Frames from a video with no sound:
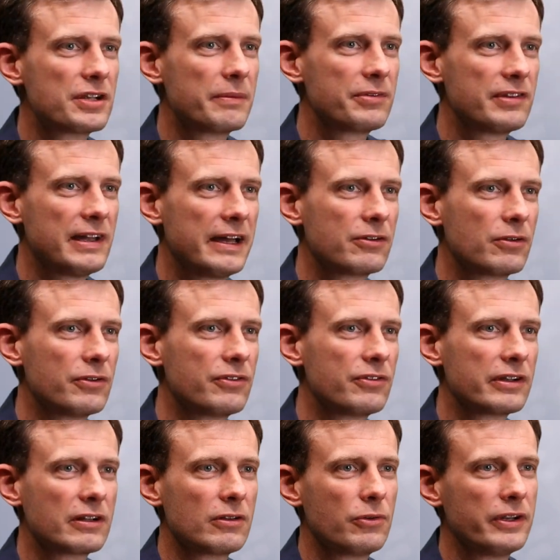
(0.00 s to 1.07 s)
standards,
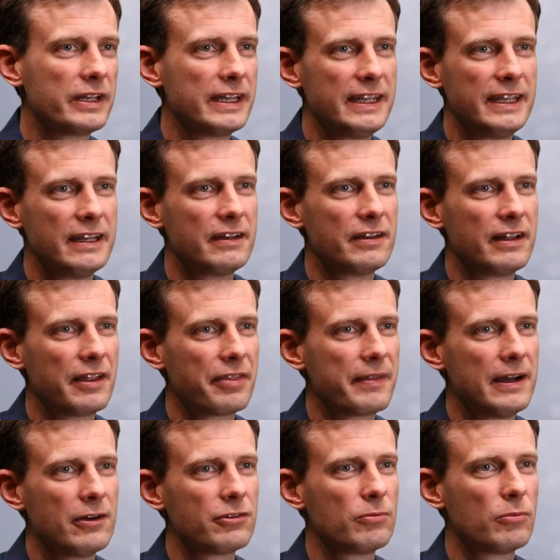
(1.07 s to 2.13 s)
including EN
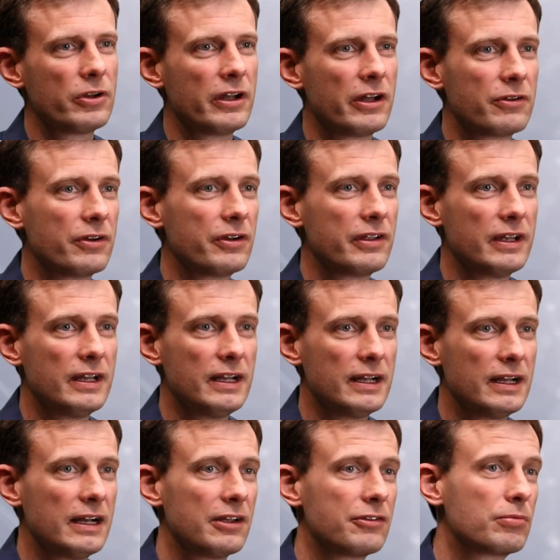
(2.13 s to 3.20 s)
9100,
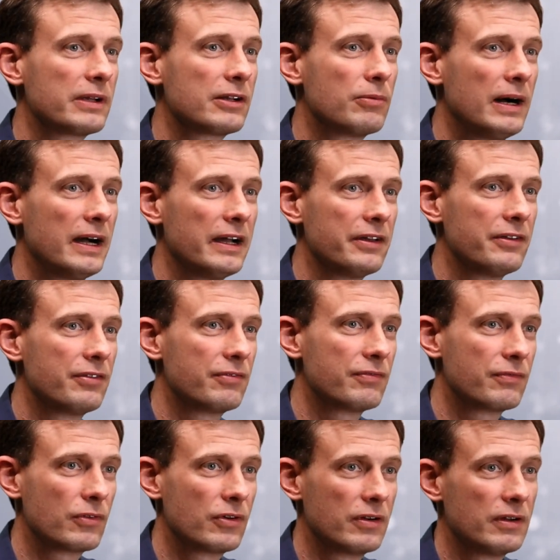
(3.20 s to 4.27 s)
as required
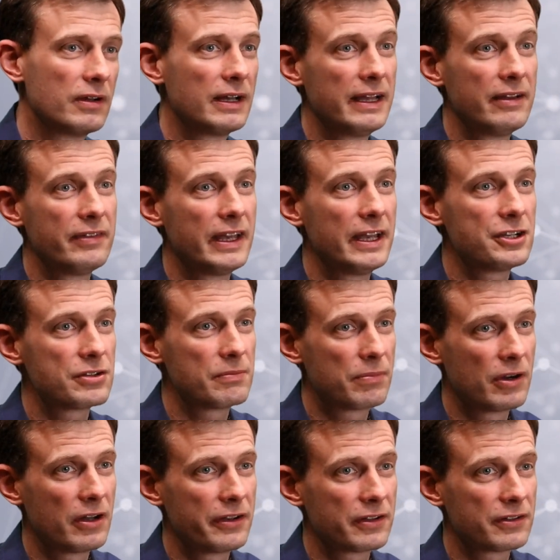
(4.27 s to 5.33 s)
for aviation
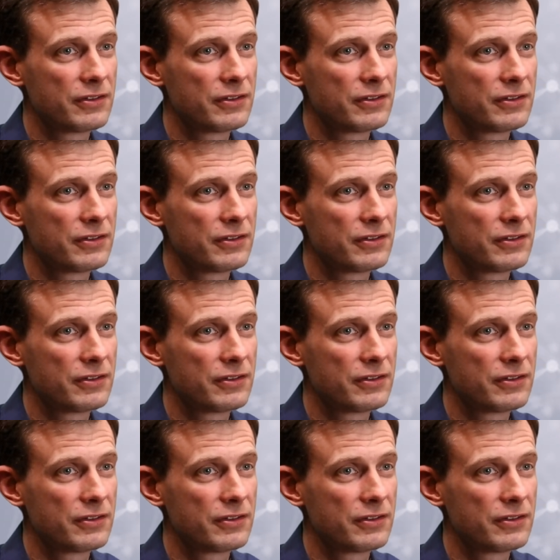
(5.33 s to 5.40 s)
products.